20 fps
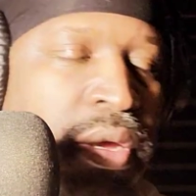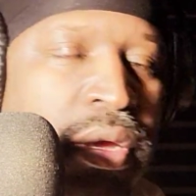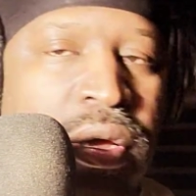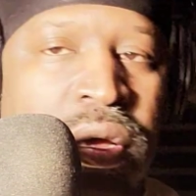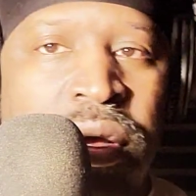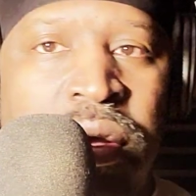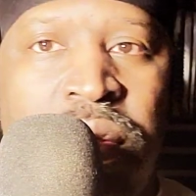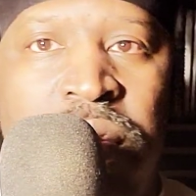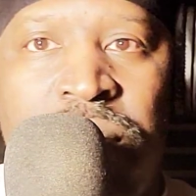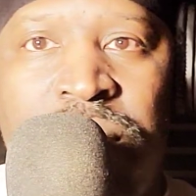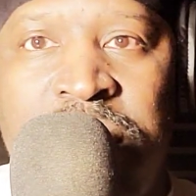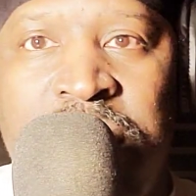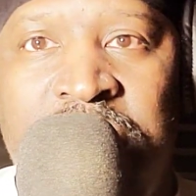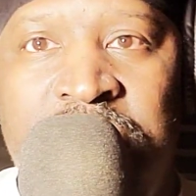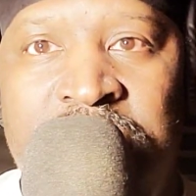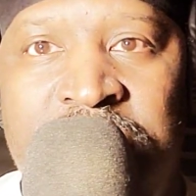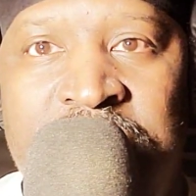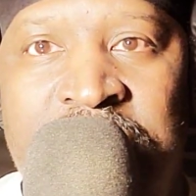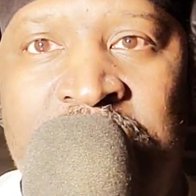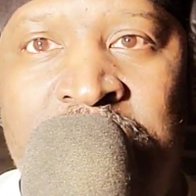Oh, we
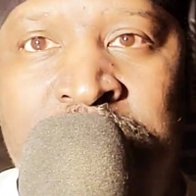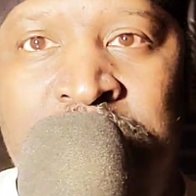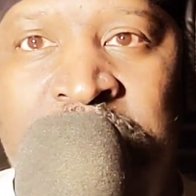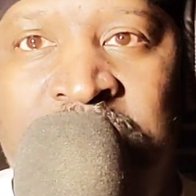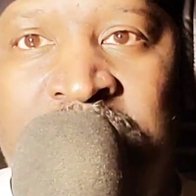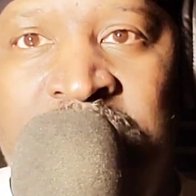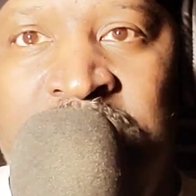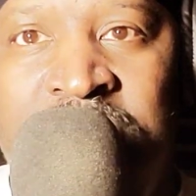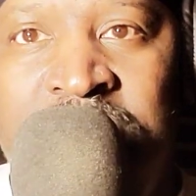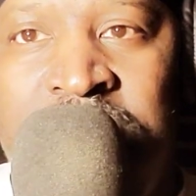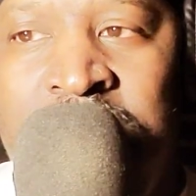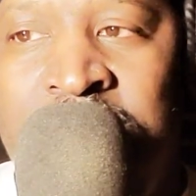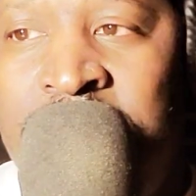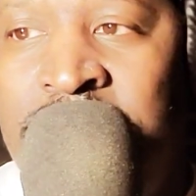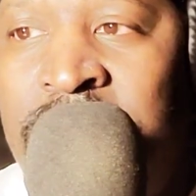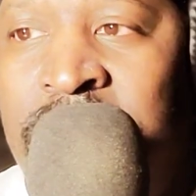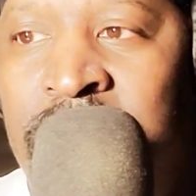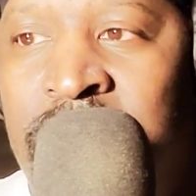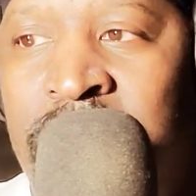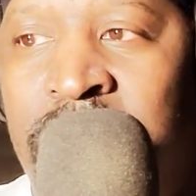ain't got Mike.
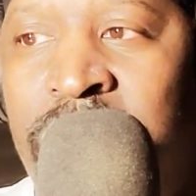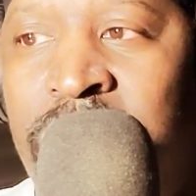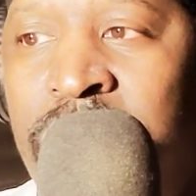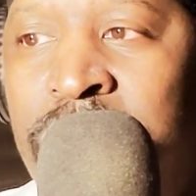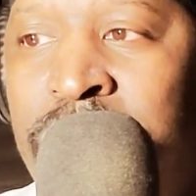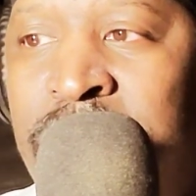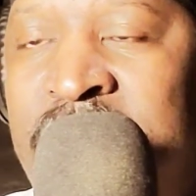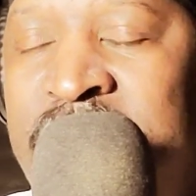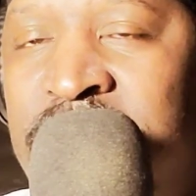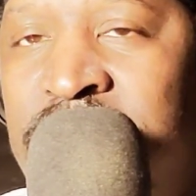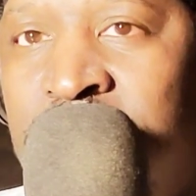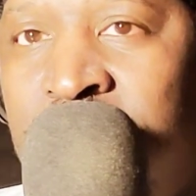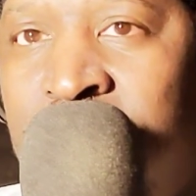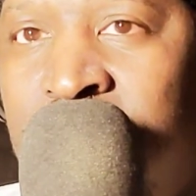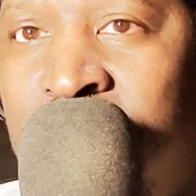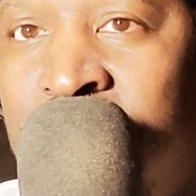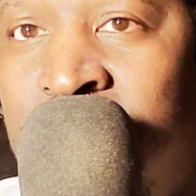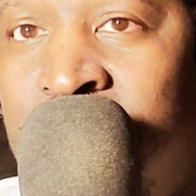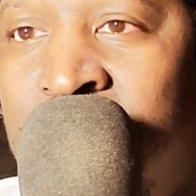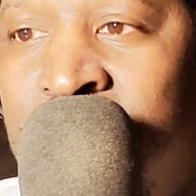Oh, Mike
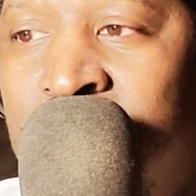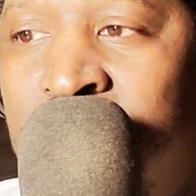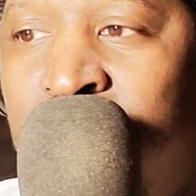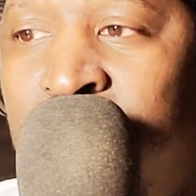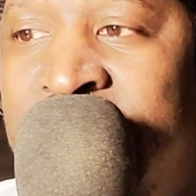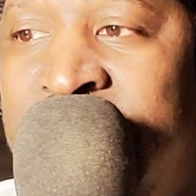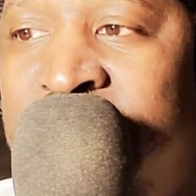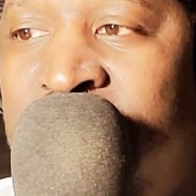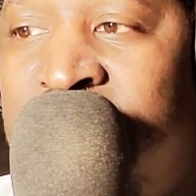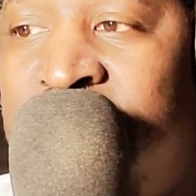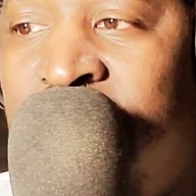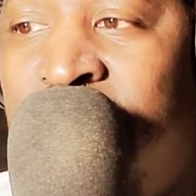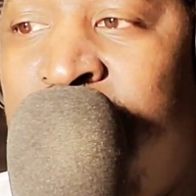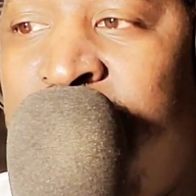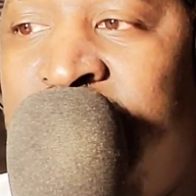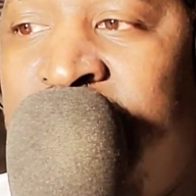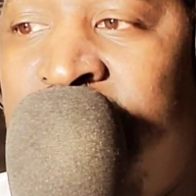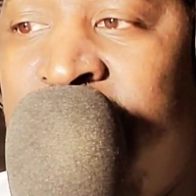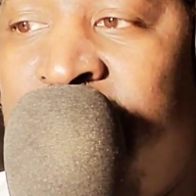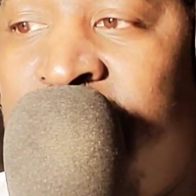don't
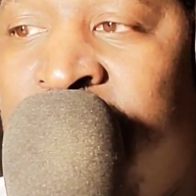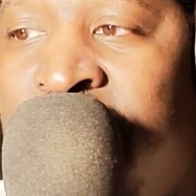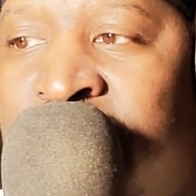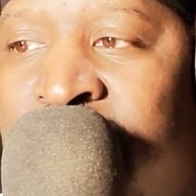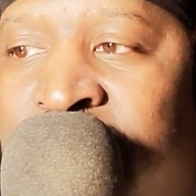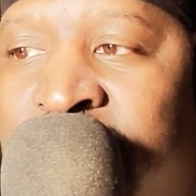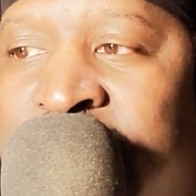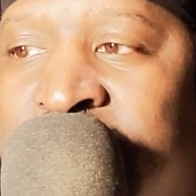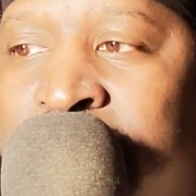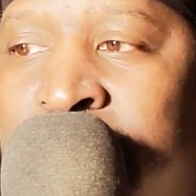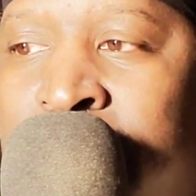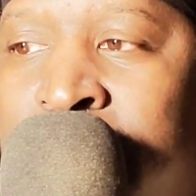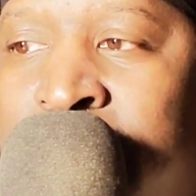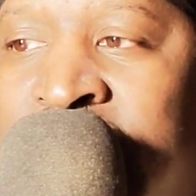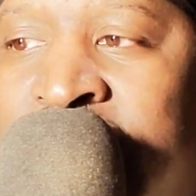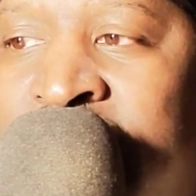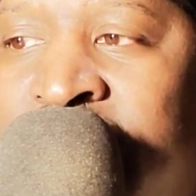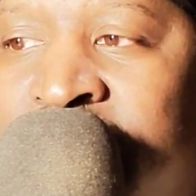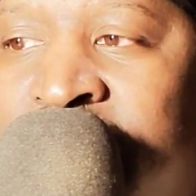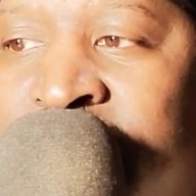be in the streets.
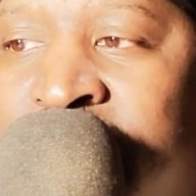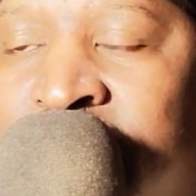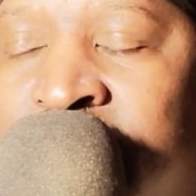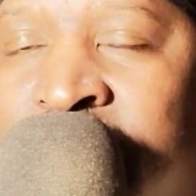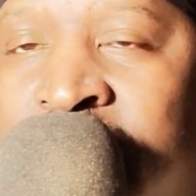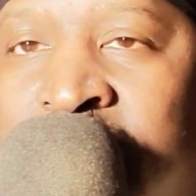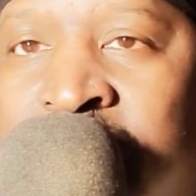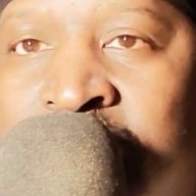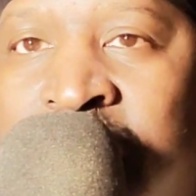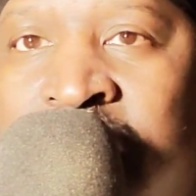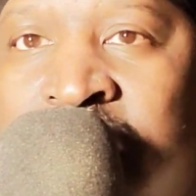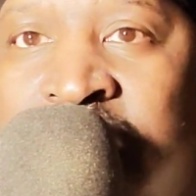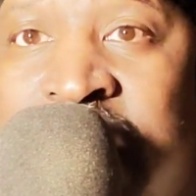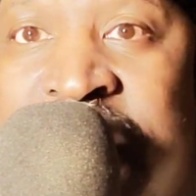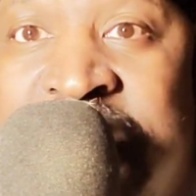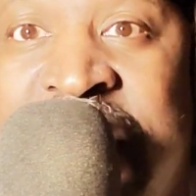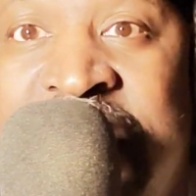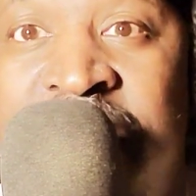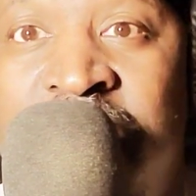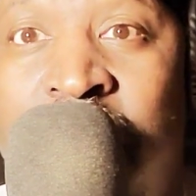Mike's, cause
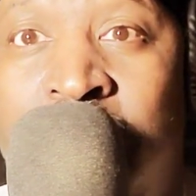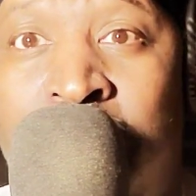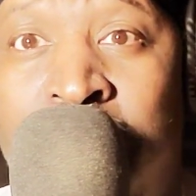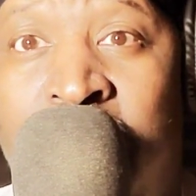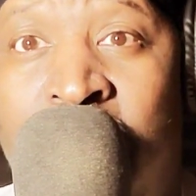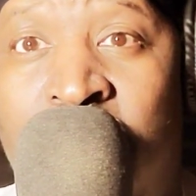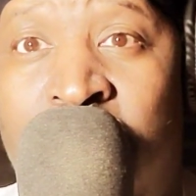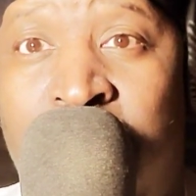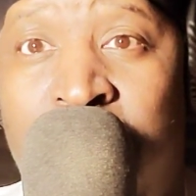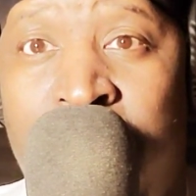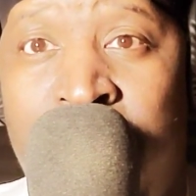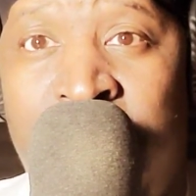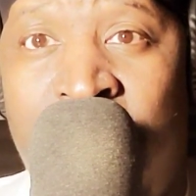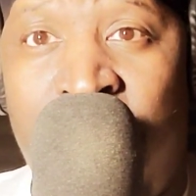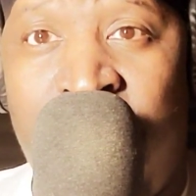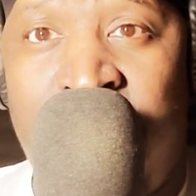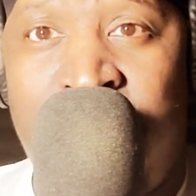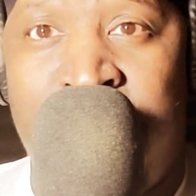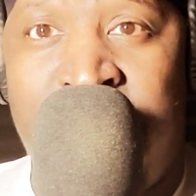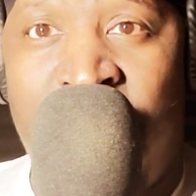they know
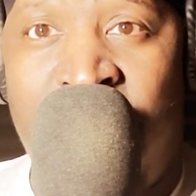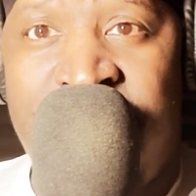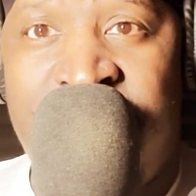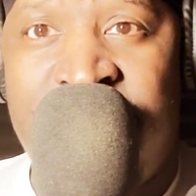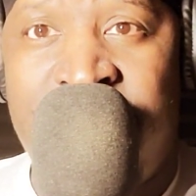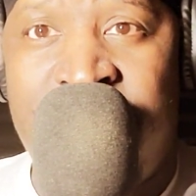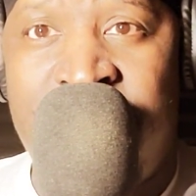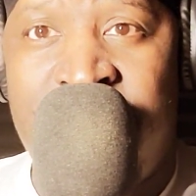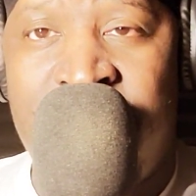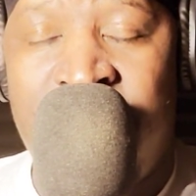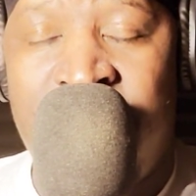most bosses,